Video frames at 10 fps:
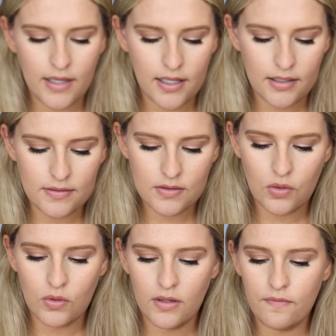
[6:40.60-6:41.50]
that is
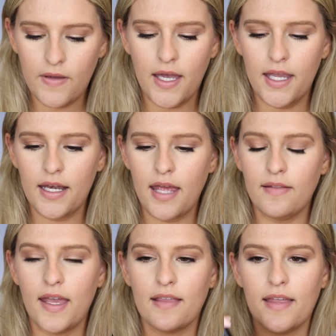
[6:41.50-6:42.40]
totally fine. I
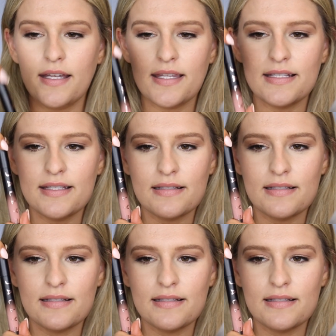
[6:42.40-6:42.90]
like that this